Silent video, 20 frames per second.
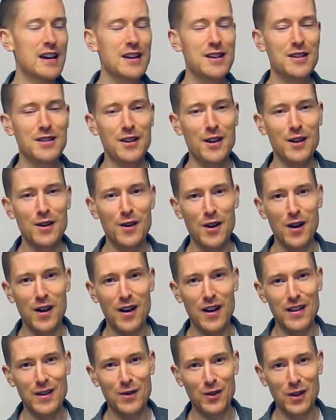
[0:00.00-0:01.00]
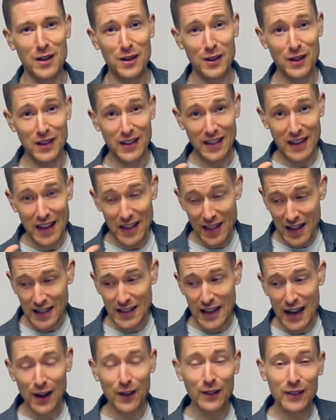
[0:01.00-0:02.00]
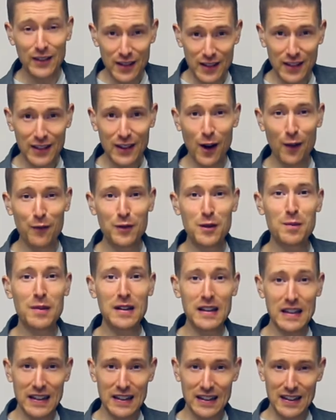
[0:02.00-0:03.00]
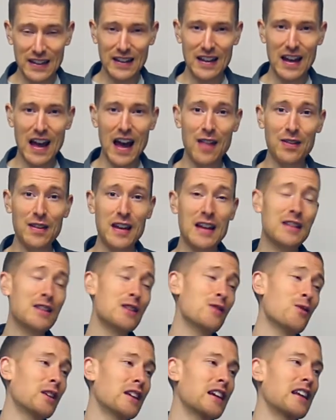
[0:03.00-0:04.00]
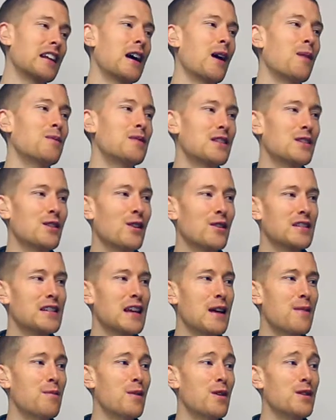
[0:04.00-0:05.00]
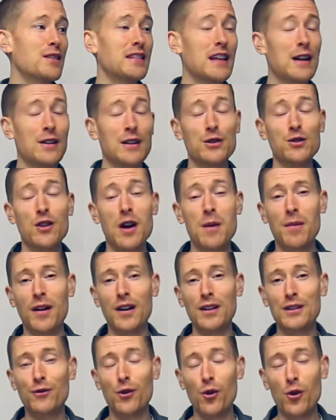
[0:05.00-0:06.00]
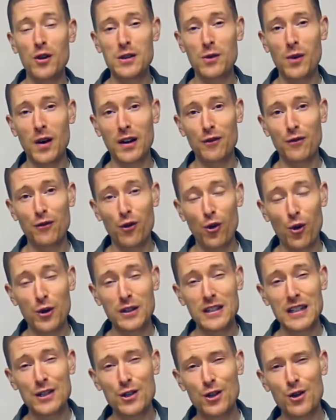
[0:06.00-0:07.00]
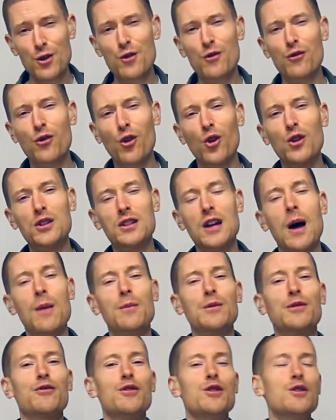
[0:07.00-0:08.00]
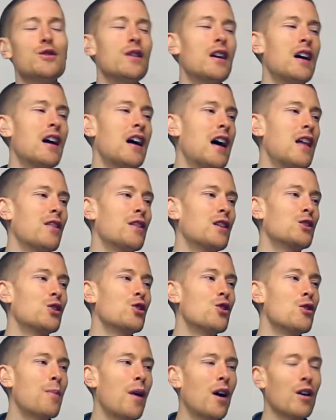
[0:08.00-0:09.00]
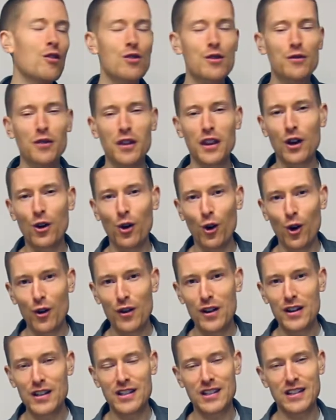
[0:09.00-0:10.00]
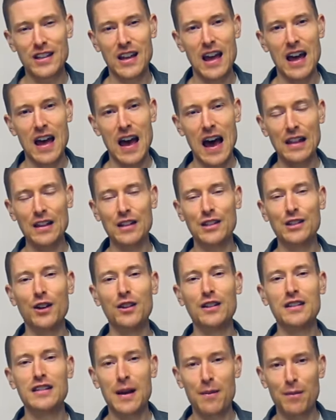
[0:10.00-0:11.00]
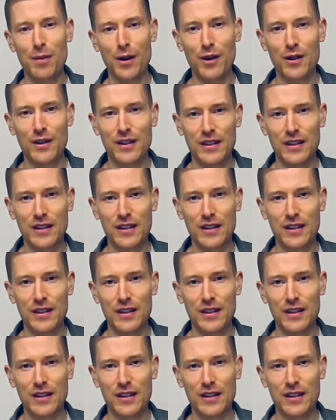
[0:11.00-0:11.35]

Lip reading: So you want to get that down comfortably, and then you want to get it up to song tempo. So now let's try bars 41 and 42 4 times through, the 2-bar groove of the chorus at the song tempo.